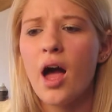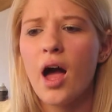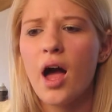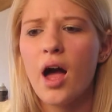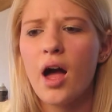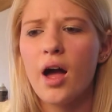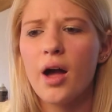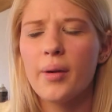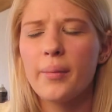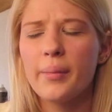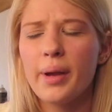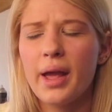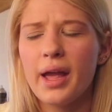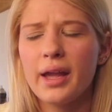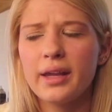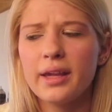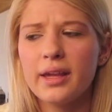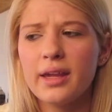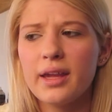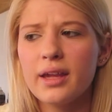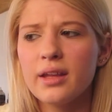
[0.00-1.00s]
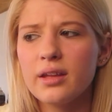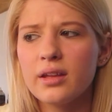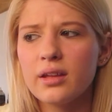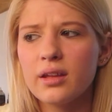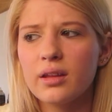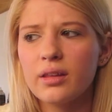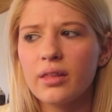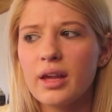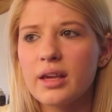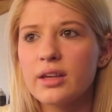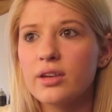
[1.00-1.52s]
and get
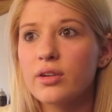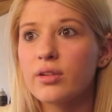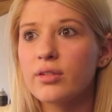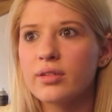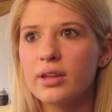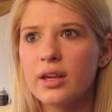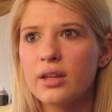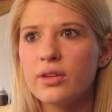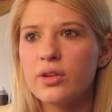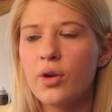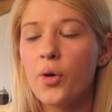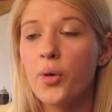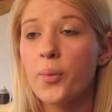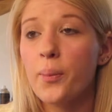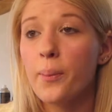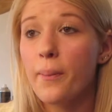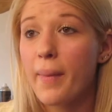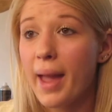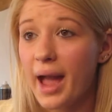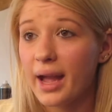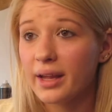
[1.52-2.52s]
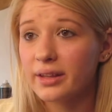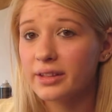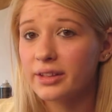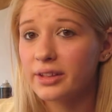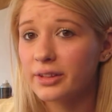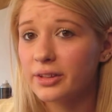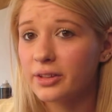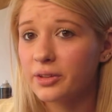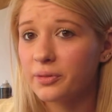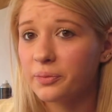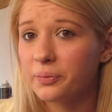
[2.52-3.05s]
like your skin tone
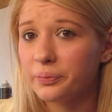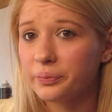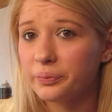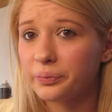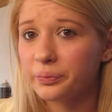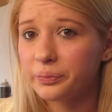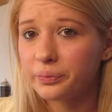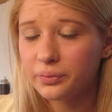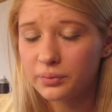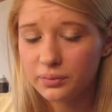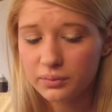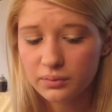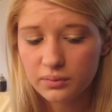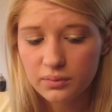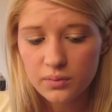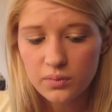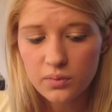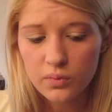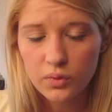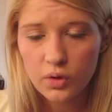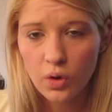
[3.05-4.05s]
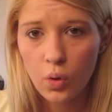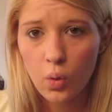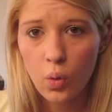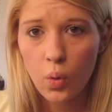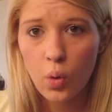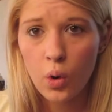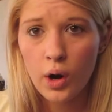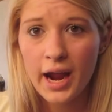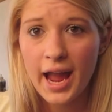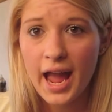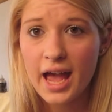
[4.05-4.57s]
matched,
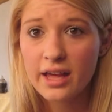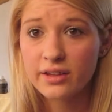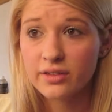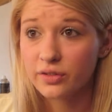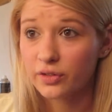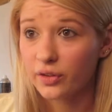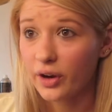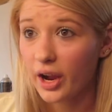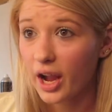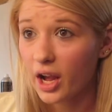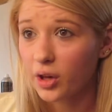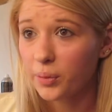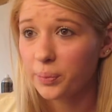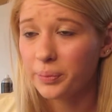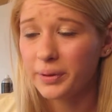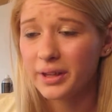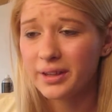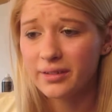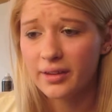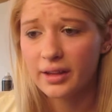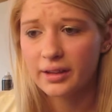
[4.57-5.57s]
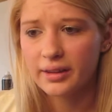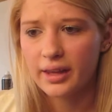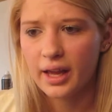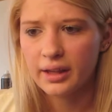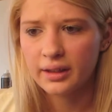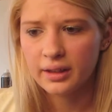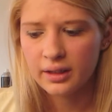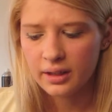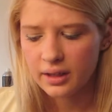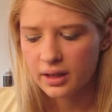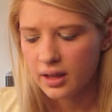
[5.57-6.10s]
or ask for help, things like that.
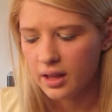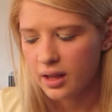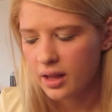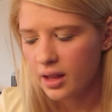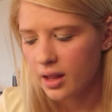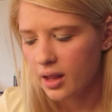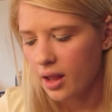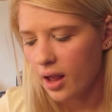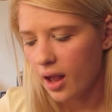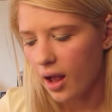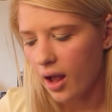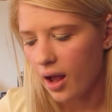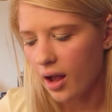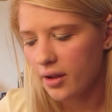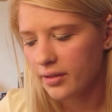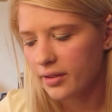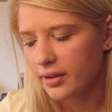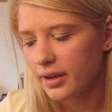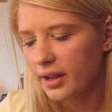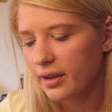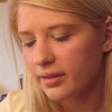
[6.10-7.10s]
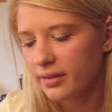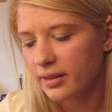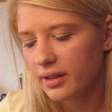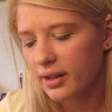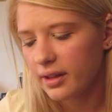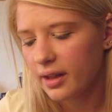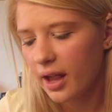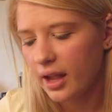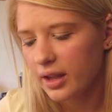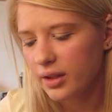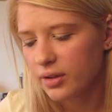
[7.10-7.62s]
The next
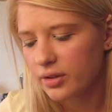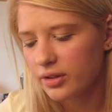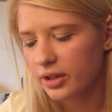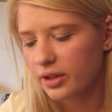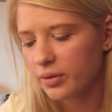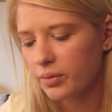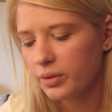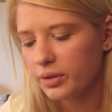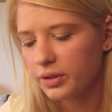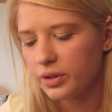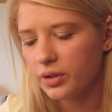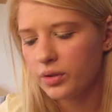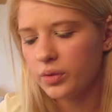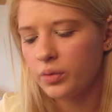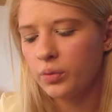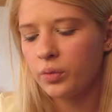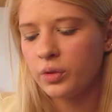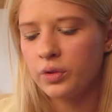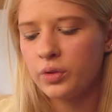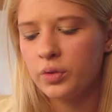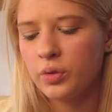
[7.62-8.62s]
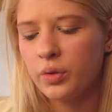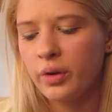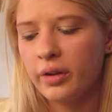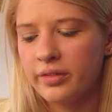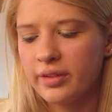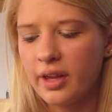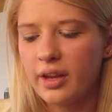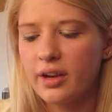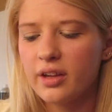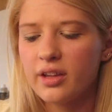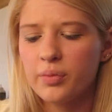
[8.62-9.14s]
thing I usually would do a
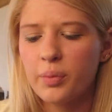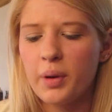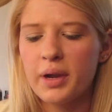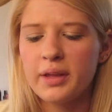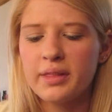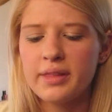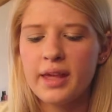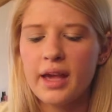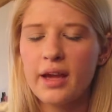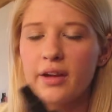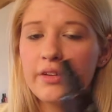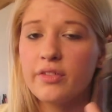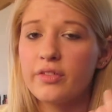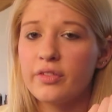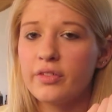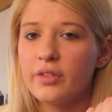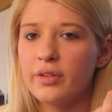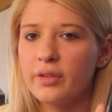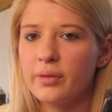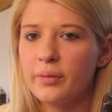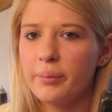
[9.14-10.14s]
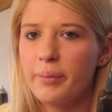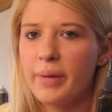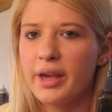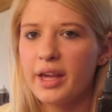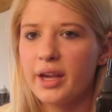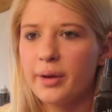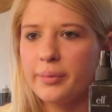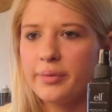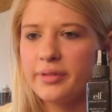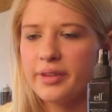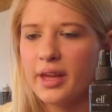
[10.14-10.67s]
setting spray, the e.l.f.
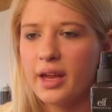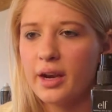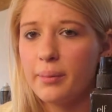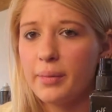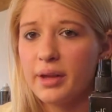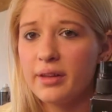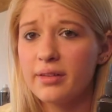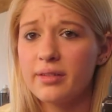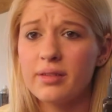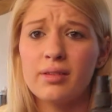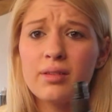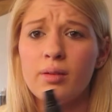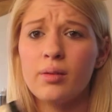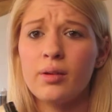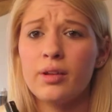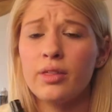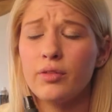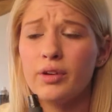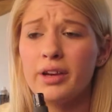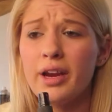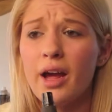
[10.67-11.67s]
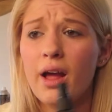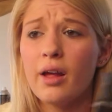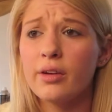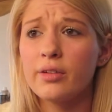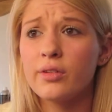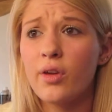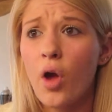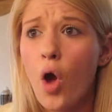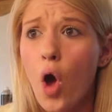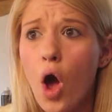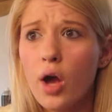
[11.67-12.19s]
makeup set and mist. This is only
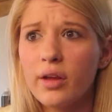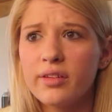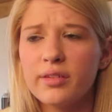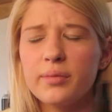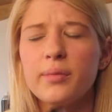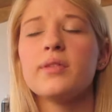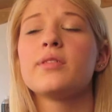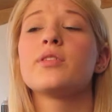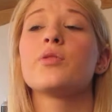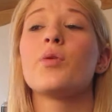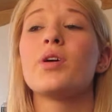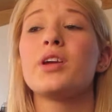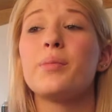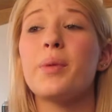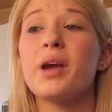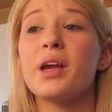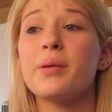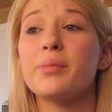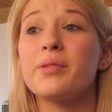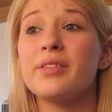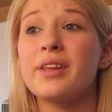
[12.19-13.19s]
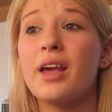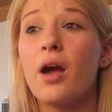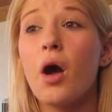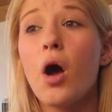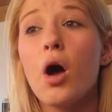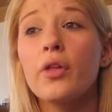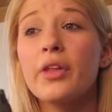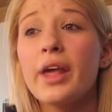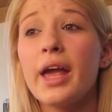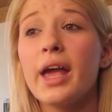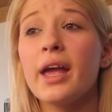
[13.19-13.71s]
$3. Awesomeness. You want your makeup to stay
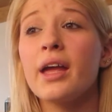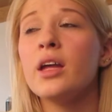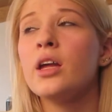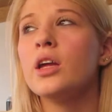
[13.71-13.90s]
all day.